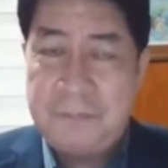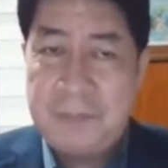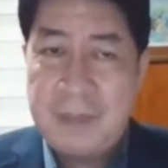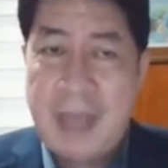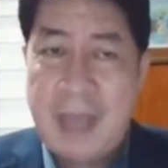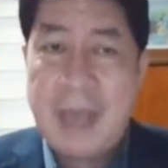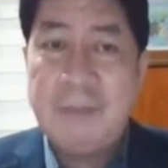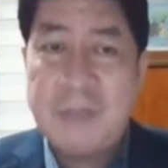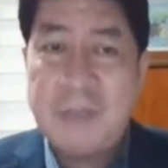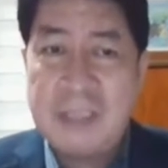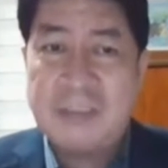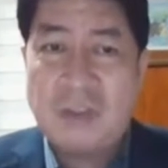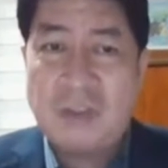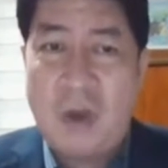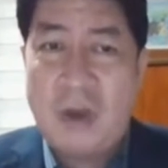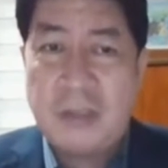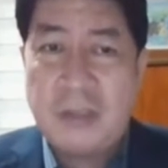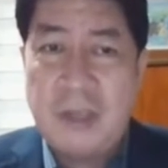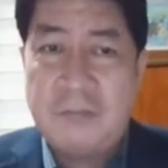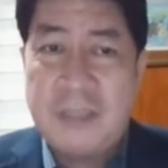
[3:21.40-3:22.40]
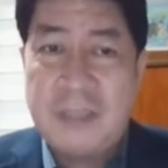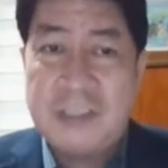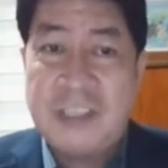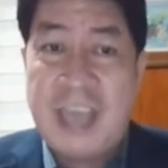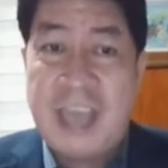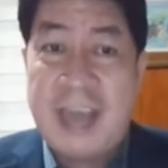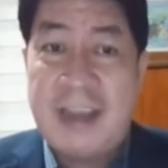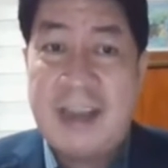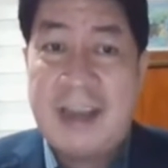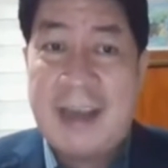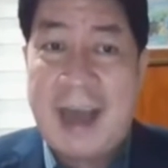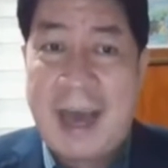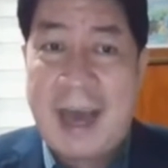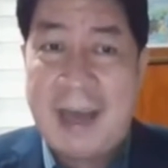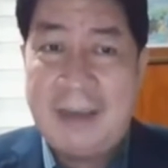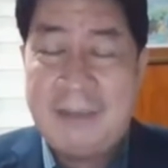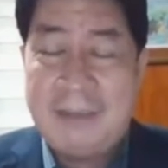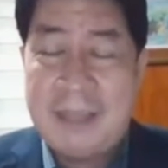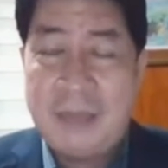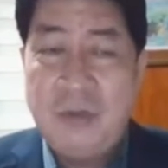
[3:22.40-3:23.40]
I'm just talking of the
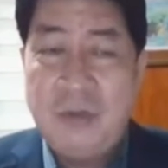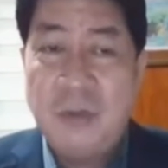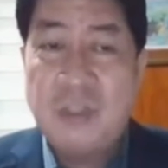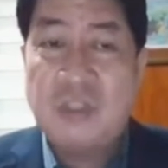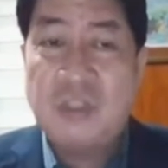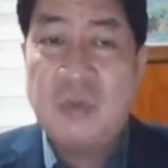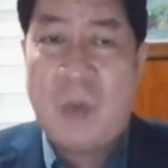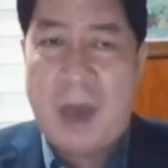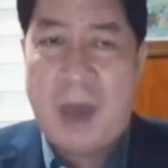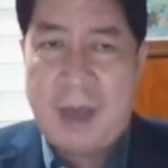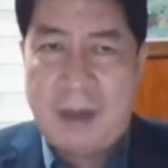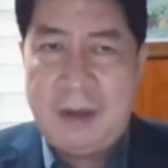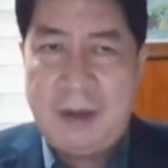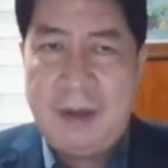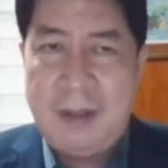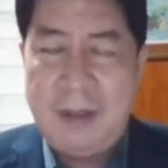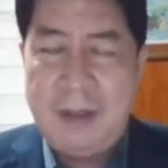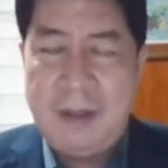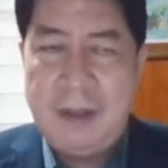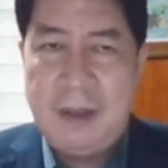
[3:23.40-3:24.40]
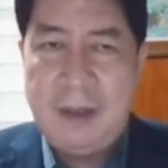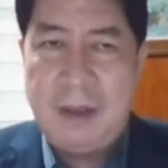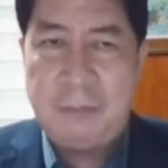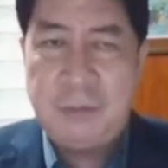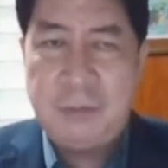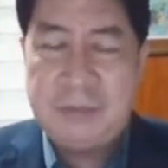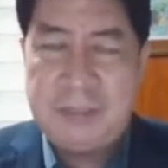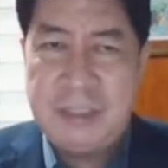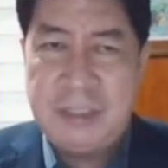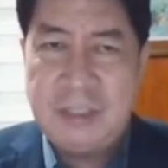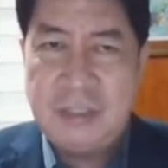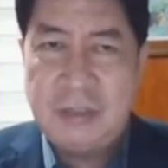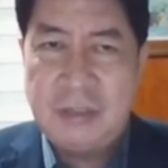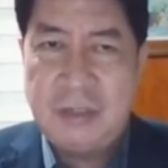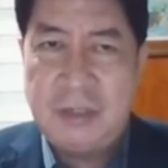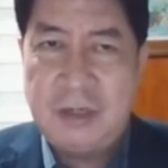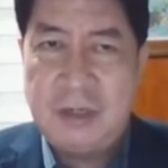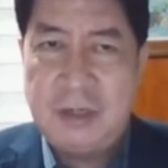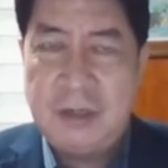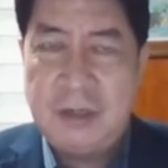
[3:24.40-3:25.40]
general, the usual procedure.